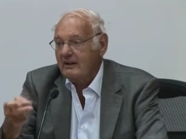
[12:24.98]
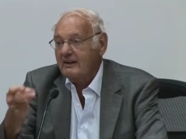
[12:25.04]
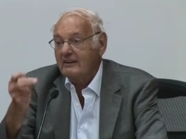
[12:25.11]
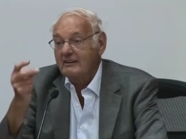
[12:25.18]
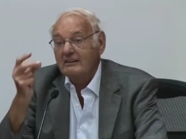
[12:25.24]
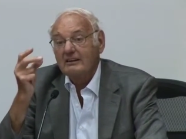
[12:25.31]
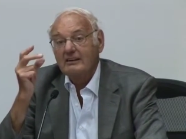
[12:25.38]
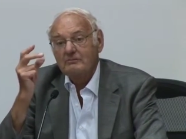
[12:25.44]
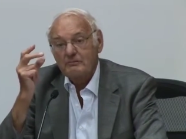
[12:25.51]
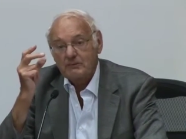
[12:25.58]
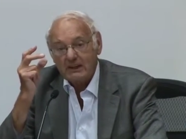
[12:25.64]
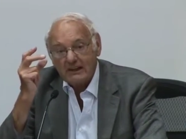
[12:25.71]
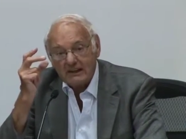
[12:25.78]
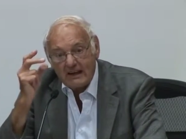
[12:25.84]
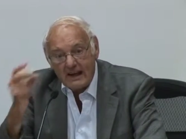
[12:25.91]
and
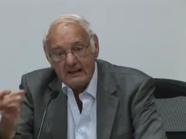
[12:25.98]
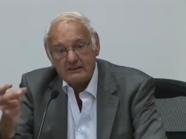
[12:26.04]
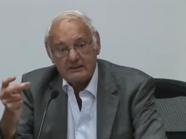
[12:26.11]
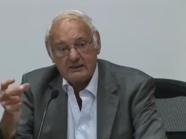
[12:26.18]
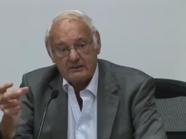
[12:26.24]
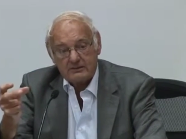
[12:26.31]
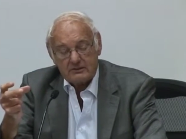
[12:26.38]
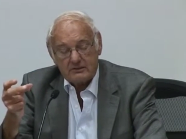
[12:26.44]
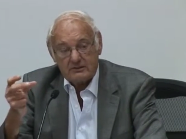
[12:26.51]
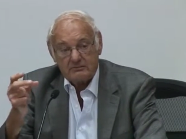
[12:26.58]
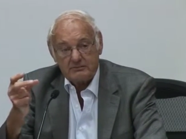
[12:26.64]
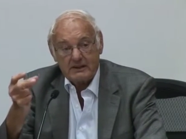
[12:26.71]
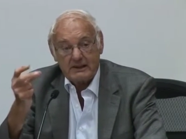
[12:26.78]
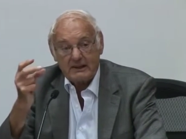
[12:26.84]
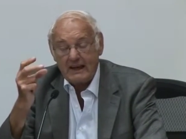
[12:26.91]
precarious,
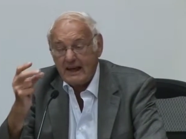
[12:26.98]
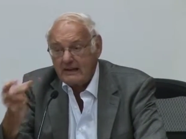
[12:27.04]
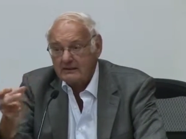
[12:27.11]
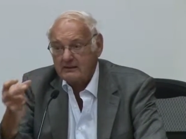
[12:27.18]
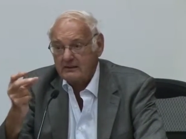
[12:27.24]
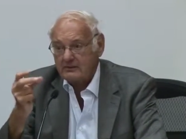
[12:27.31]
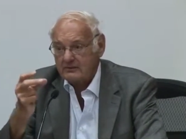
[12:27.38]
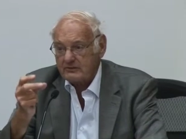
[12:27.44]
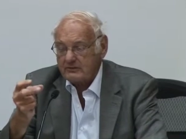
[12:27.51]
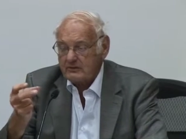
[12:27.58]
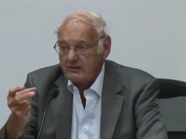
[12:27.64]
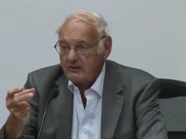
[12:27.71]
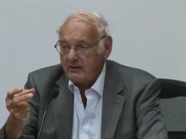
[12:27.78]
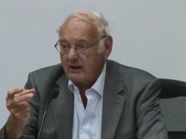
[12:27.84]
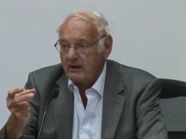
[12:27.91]
precarious
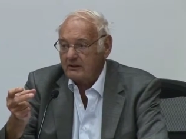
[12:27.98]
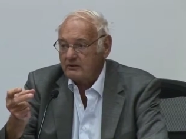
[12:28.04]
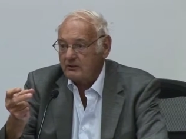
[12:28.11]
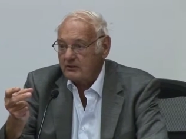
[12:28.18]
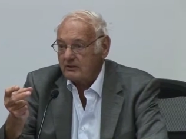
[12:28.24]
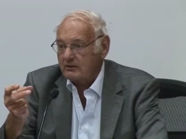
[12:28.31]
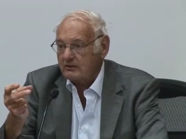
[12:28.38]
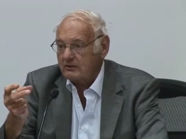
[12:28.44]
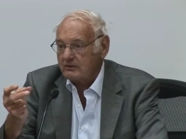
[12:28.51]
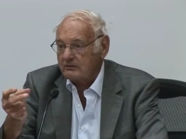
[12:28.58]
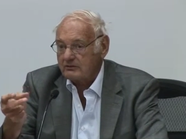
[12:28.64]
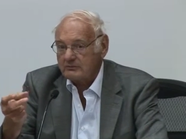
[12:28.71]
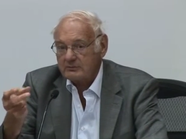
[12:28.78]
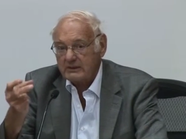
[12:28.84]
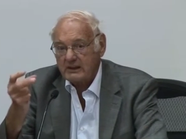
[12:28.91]
alternative,
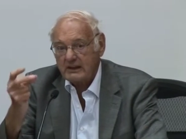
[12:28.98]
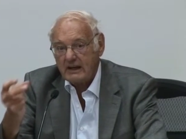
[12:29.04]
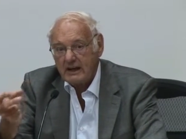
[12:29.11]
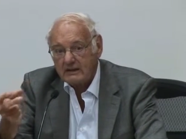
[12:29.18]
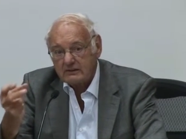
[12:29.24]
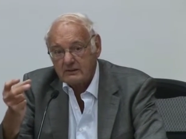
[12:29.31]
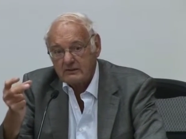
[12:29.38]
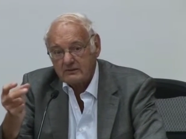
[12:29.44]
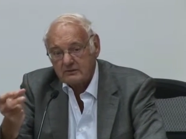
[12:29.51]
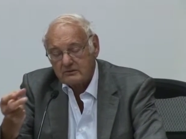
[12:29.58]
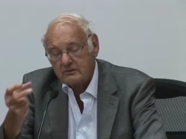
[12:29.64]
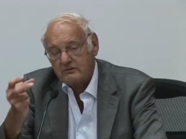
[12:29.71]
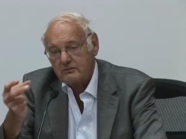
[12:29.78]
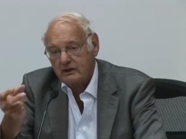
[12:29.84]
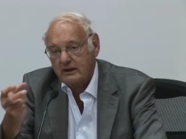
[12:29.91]
precarious
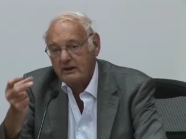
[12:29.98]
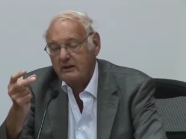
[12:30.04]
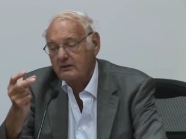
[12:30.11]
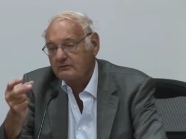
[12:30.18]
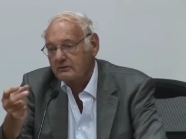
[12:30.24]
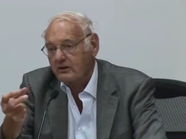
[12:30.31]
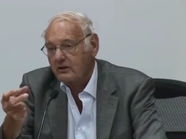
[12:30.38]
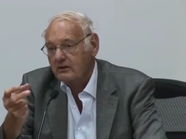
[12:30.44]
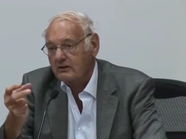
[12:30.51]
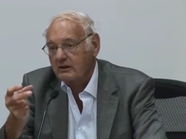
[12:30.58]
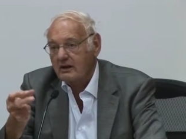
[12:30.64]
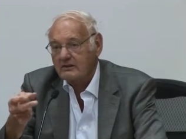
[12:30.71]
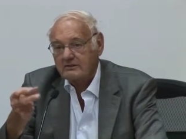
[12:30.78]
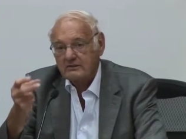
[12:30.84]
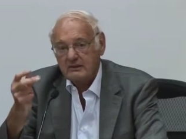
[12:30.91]
way of
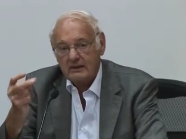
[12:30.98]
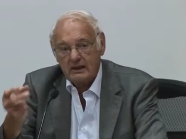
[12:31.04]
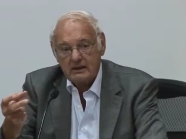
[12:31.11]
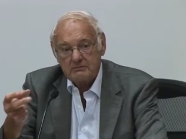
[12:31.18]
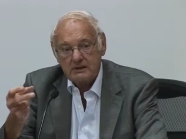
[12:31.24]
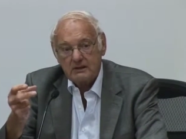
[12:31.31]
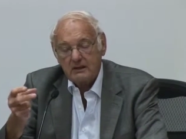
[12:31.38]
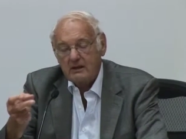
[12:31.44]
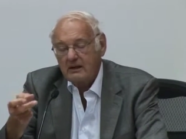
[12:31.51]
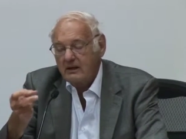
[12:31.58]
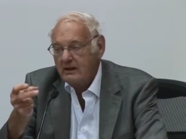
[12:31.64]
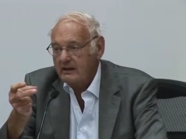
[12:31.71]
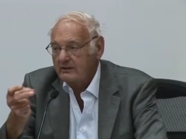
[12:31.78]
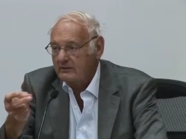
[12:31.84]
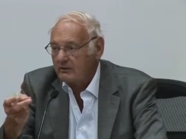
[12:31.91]
organizing labor
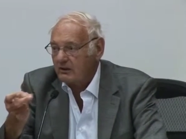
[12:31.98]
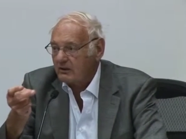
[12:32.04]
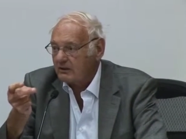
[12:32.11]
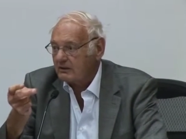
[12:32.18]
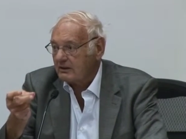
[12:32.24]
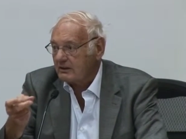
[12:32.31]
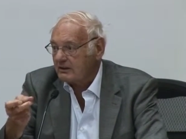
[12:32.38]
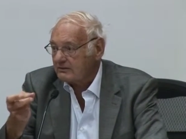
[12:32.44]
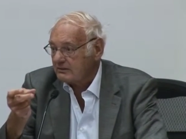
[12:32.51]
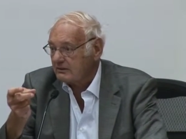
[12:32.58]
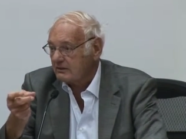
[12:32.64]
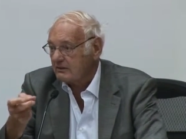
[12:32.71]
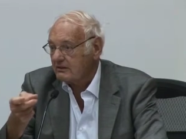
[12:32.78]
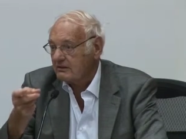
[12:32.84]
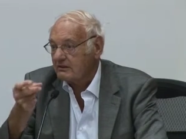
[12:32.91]
and
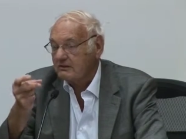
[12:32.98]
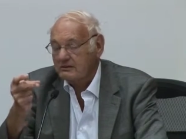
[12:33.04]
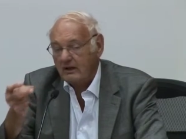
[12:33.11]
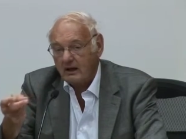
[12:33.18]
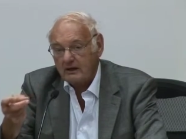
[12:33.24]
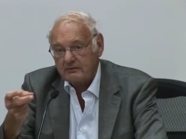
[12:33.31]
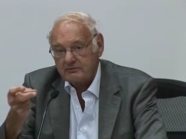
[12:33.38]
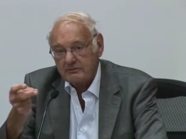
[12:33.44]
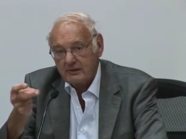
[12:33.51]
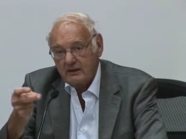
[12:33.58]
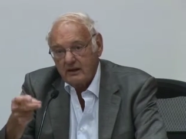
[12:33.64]
organizing uh, life.